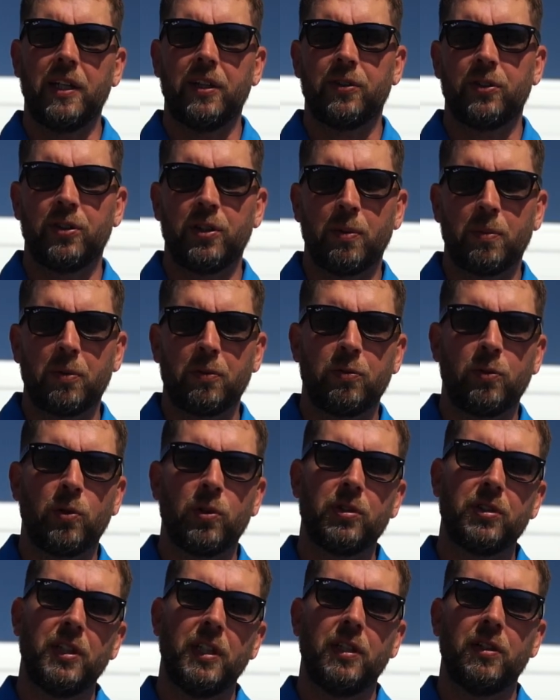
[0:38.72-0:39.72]
either number
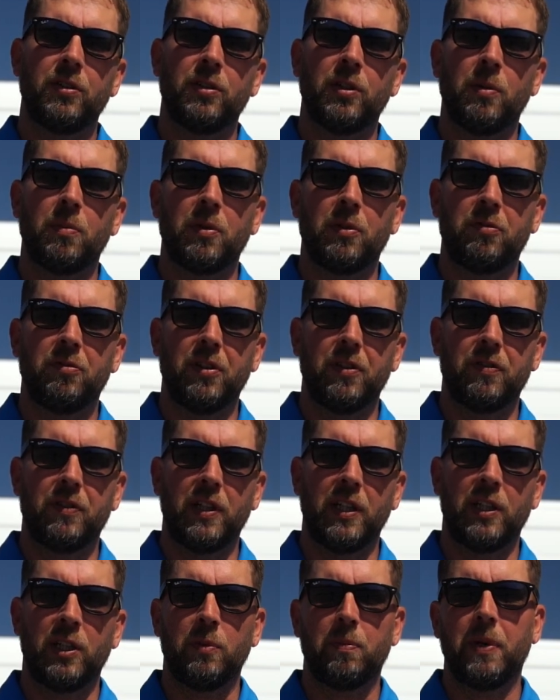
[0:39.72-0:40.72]
fourteen or number
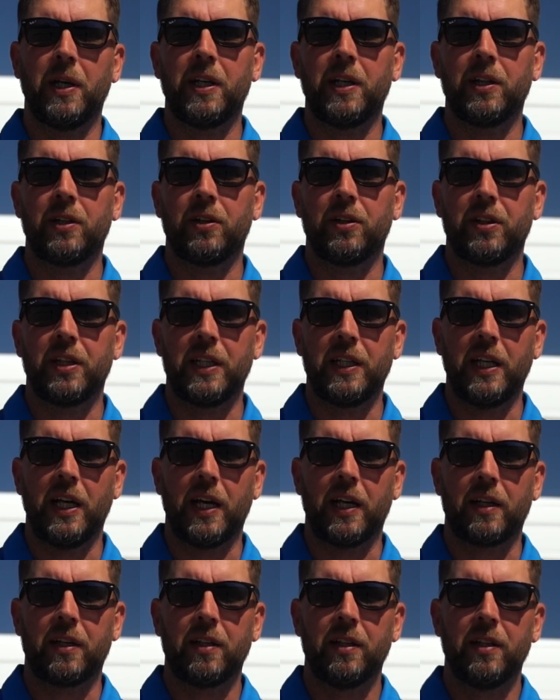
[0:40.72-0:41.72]
fifteen, depending on the
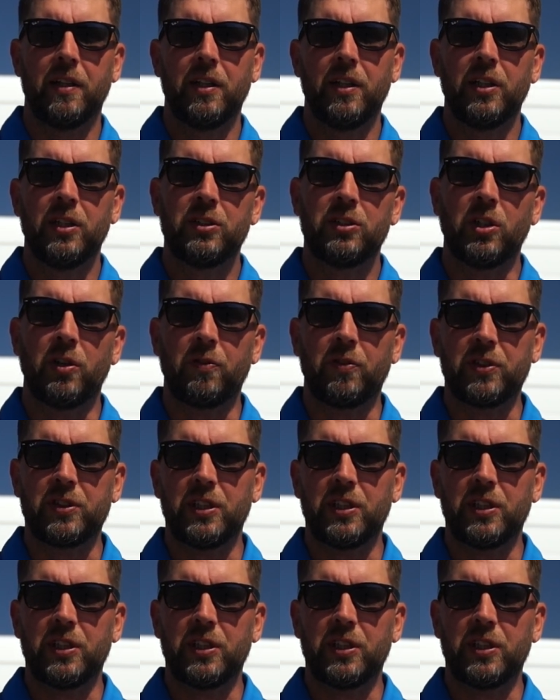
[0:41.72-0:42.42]
deck. So for